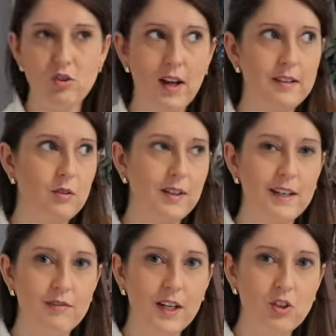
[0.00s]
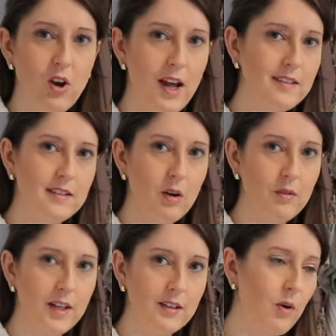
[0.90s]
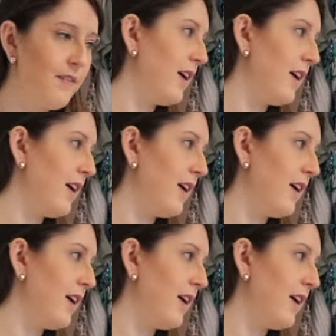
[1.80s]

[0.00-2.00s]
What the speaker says: dress or evening dress, so it's quite